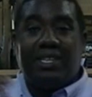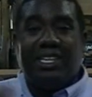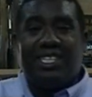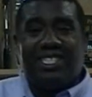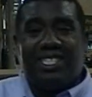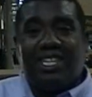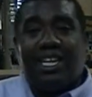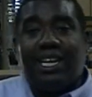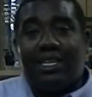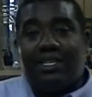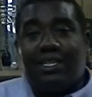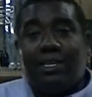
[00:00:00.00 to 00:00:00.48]

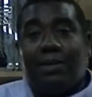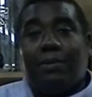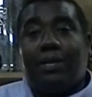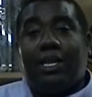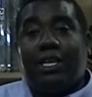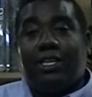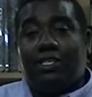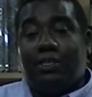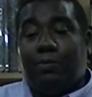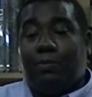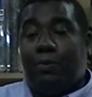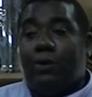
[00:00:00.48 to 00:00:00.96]
everything's locked up
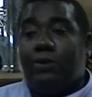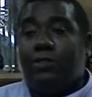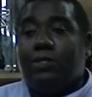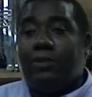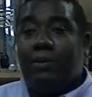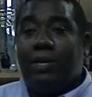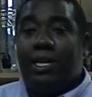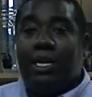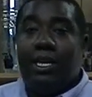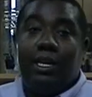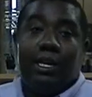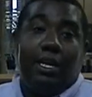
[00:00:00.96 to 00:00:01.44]
like it's supposed
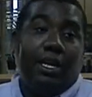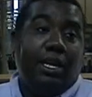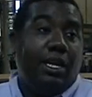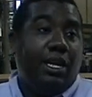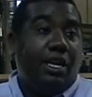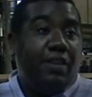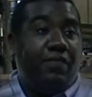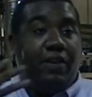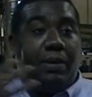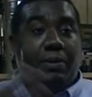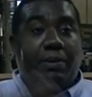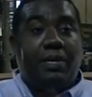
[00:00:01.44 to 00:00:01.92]
to be.
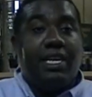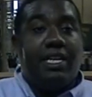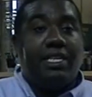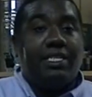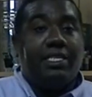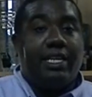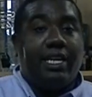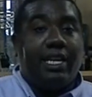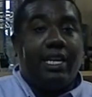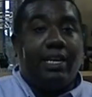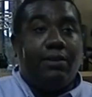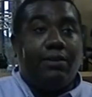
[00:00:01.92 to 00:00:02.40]
If you have kids
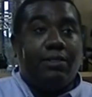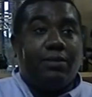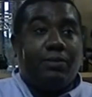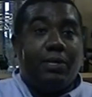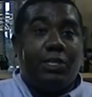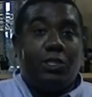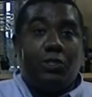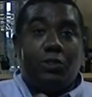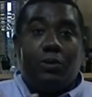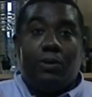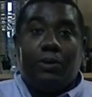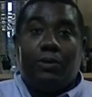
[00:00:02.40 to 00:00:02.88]
in the house,
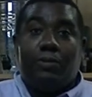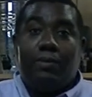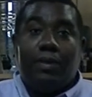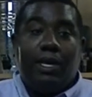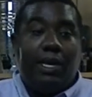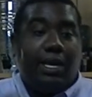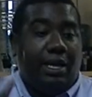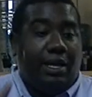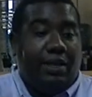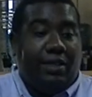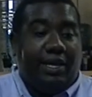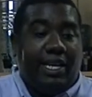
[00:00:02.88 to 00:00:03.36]
make sure
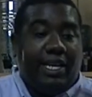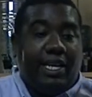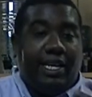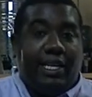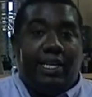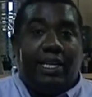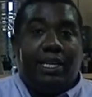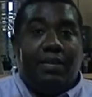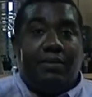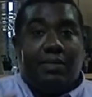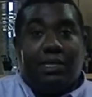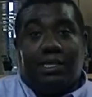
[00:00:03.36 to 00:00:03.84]
they
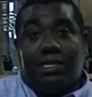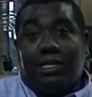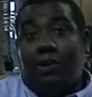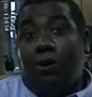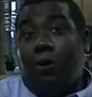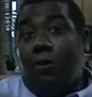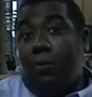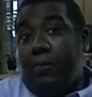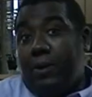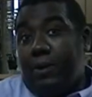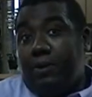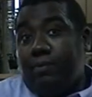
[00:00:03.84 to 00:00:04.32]
didn't leave something
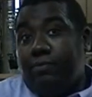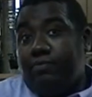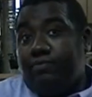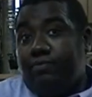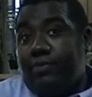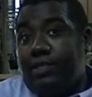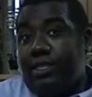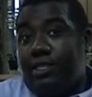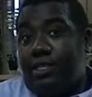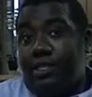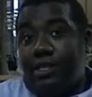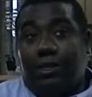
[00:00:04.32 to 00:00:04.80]
open.
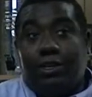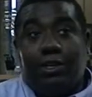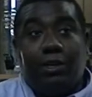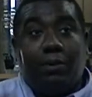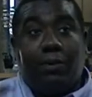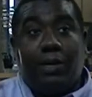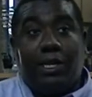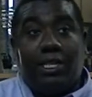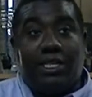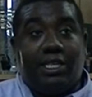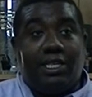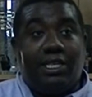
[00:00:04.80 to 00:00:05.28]
So you
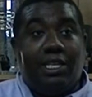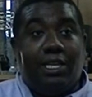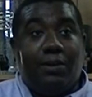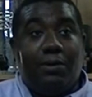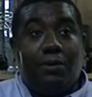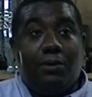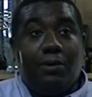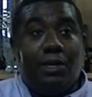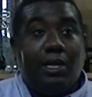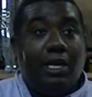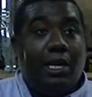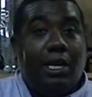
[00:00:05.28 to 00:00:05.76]
don't want to have
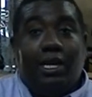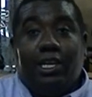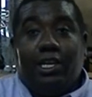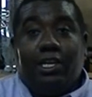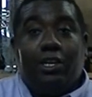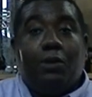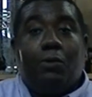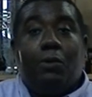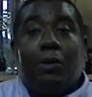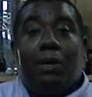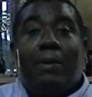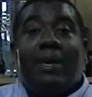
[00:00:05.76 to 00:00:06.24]
to
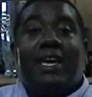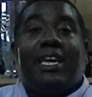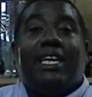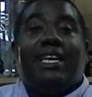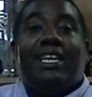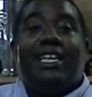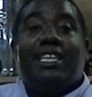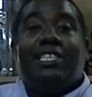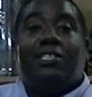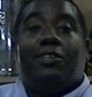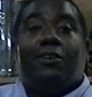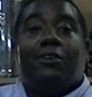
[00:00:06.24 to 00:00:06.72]
you don't want to make
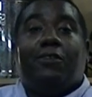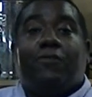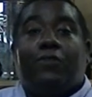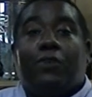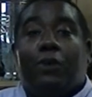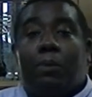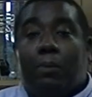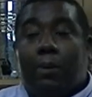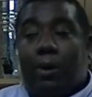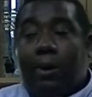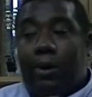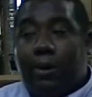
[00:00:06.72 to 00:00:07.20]
it easier
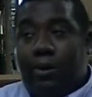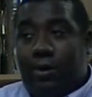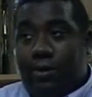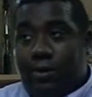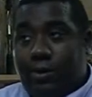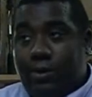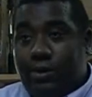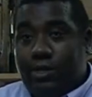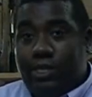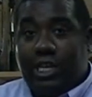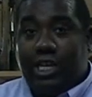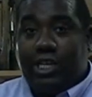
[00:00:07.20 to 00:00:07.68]
for a
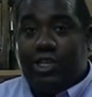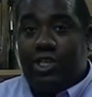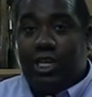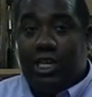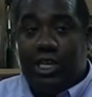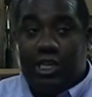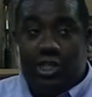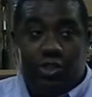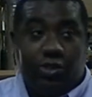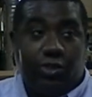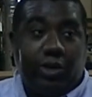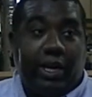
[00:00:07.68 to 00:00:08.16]
burglar to actually
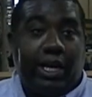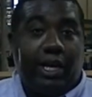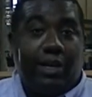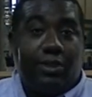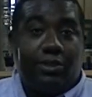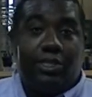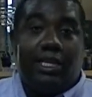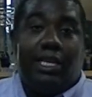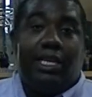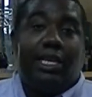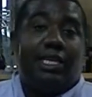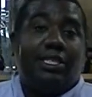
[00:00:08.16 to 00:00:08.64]
get into your
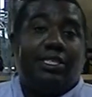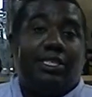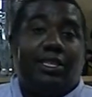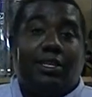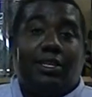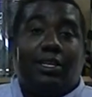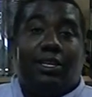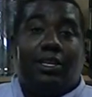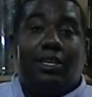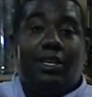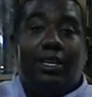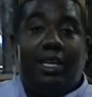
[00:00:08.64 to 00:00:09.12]
house. Now that's
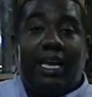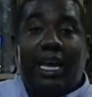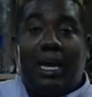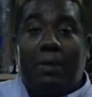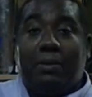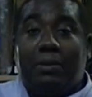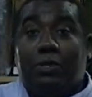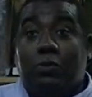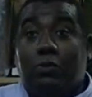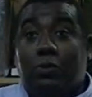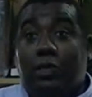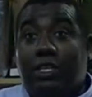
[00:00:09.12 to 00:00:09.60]
a good
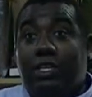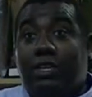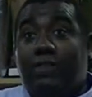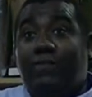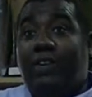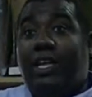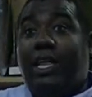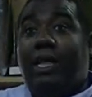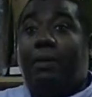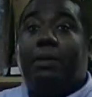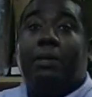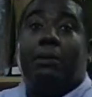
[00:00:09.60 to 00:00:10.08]
habit to really
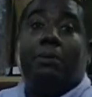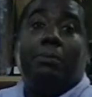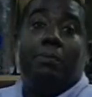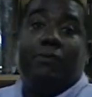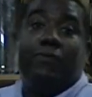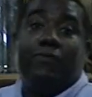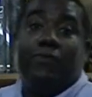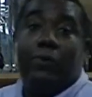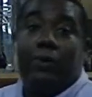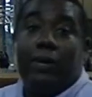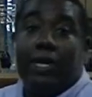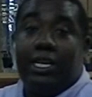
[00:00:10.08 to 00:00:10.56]
develop even
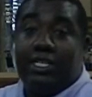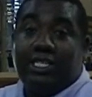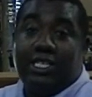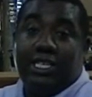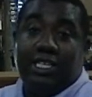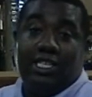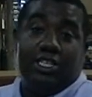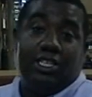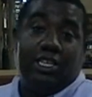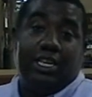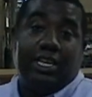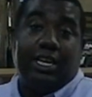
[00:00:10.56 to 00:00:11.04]
before
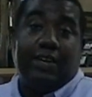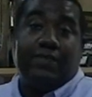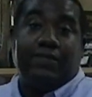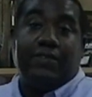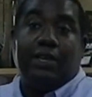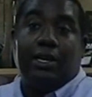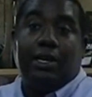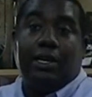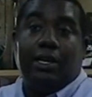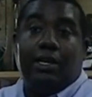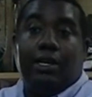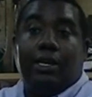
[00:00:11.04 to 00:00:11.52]
SACF.
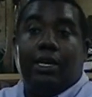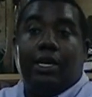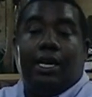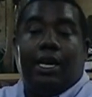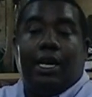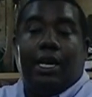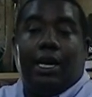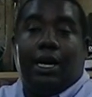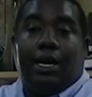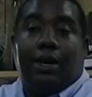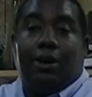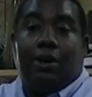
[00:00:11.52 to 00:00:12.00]

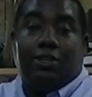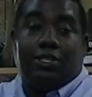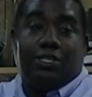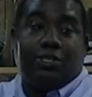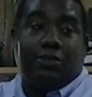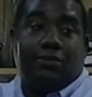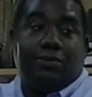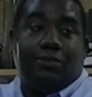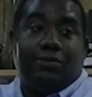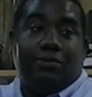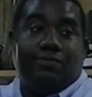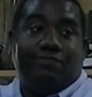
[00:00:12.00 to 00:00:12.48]

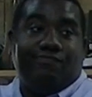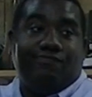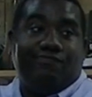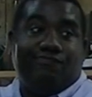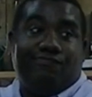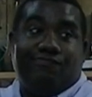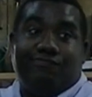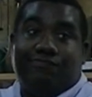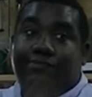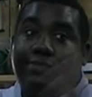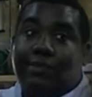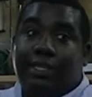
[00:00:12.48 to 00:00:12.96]
Also,
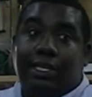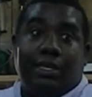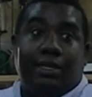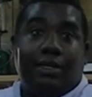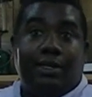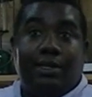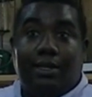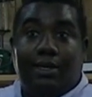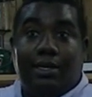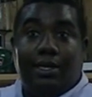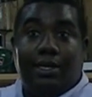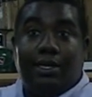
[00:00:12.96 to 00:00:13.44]

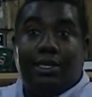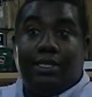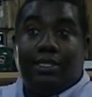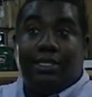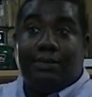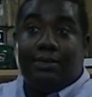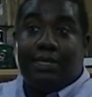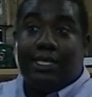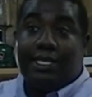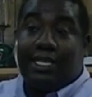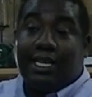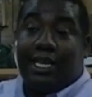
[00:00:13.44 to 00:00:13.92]

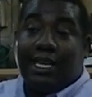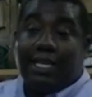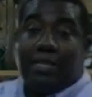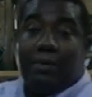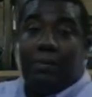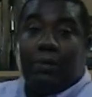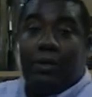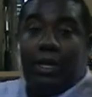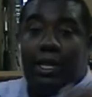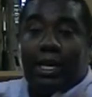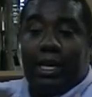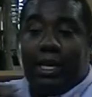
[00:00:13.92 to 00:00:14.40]
sometimes I like
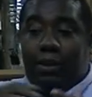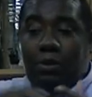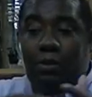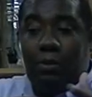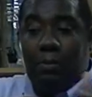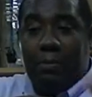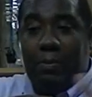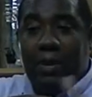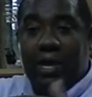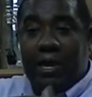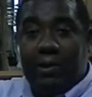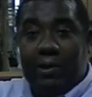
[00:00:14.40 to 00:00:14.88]
to put like
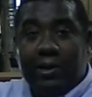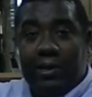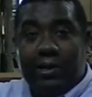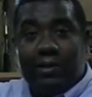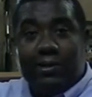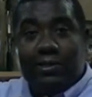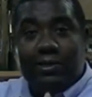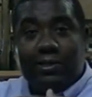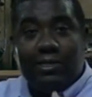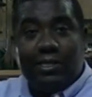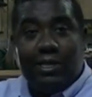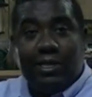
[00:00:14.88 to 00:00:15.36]
little
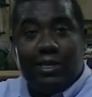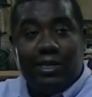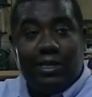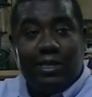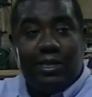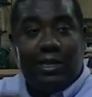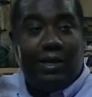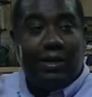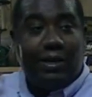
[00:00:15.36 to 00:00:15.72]
barriers, you